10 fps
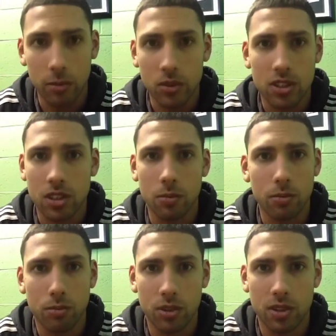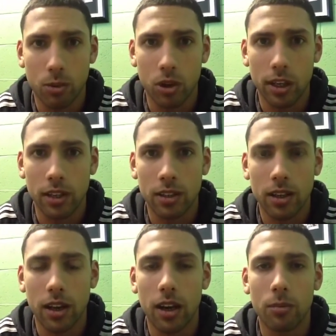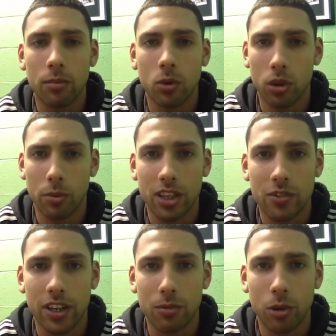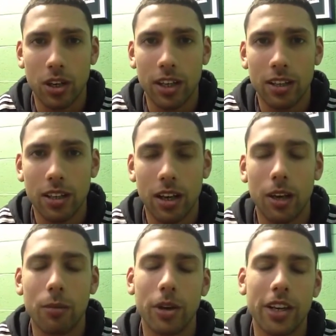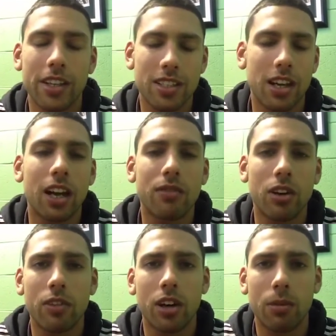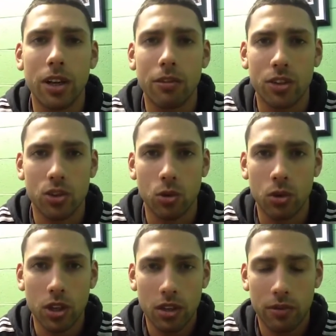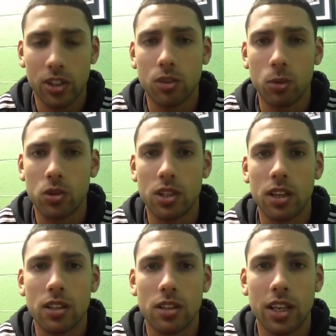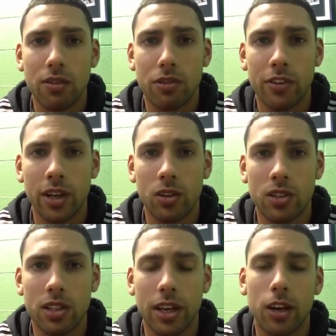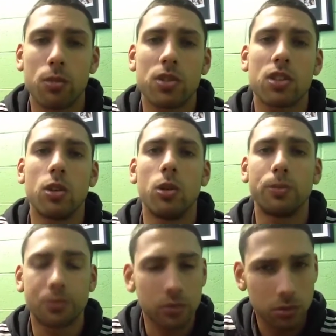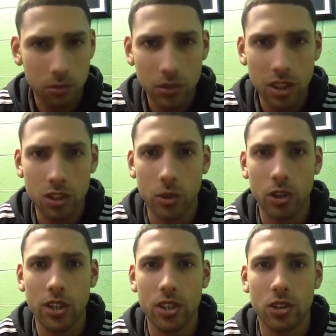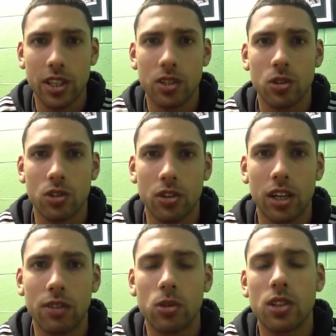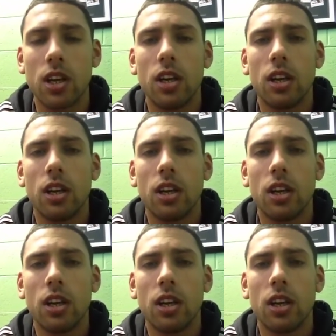just some broccoli. Not the biggest fan of broccoli, but it's a very, very beneficial vegetable to eat for fat loss. It helps to increase your testosterone levels,